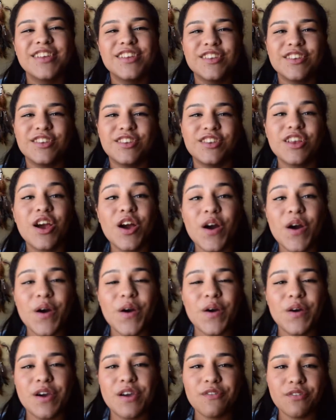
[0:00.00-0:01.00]

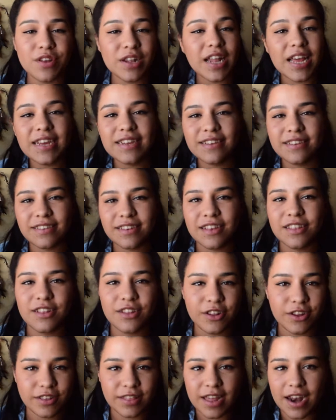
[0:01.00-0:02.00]
so if you'd like to see the
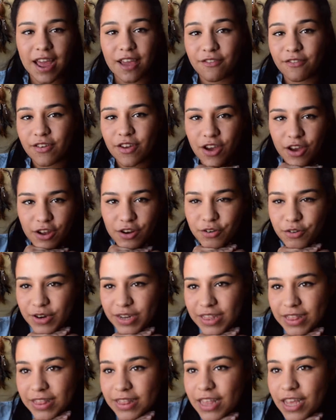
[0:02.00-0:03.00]
look that I've got
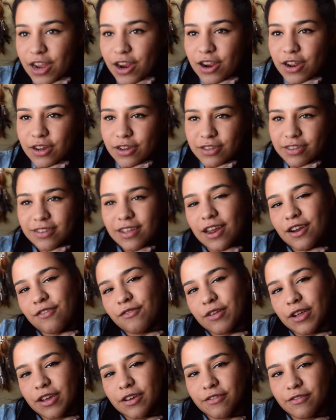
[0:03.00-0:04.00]
right there, it's kind
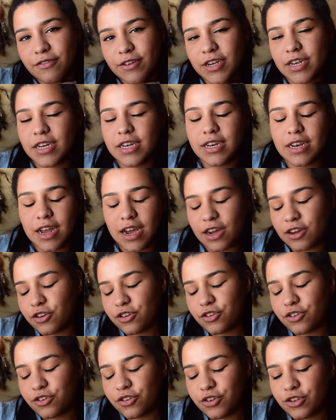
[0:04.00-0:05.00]
of like a very
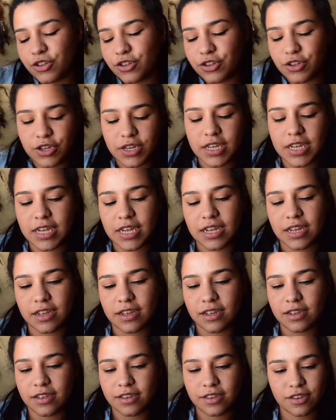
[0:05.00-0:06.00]
natural
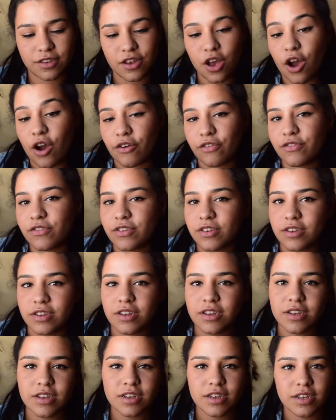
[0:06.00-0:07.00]
looking, soft,
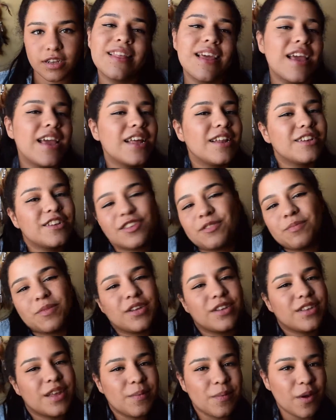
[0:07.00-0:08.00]
then just
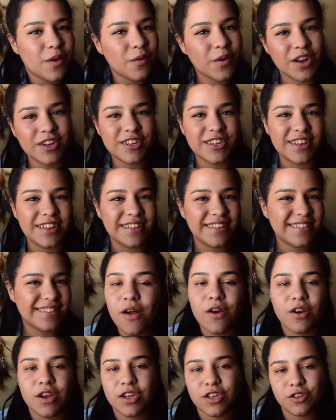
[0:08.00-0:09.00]
please keep on watching.
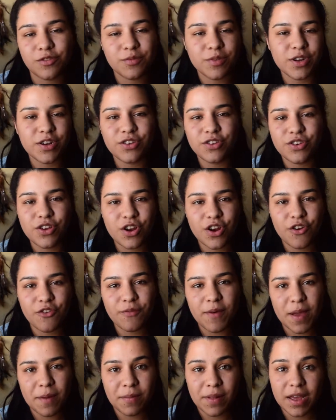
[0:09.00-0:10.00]
Okay, so I'm going to start off
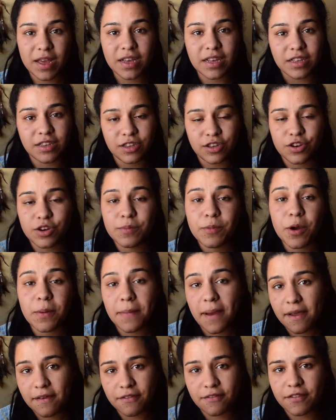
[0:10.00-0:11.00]
by applying a serum on
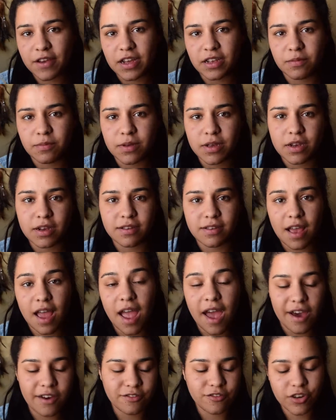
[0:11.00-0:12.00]
my face because I
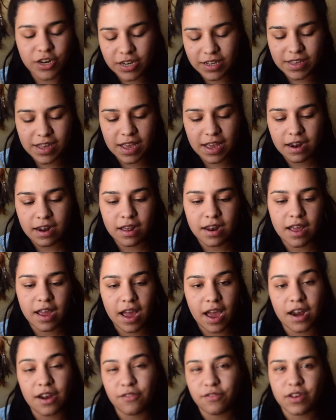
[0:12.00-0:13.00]
have dry skin and I
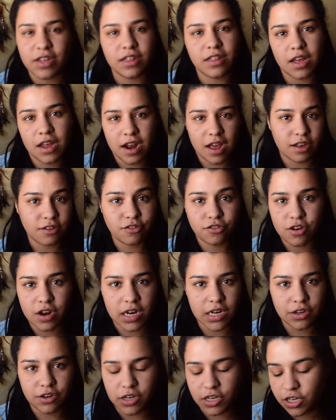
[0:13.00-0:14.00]
kind of need that extra
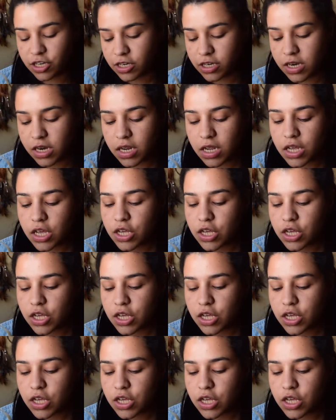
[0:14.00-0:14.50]
hydration.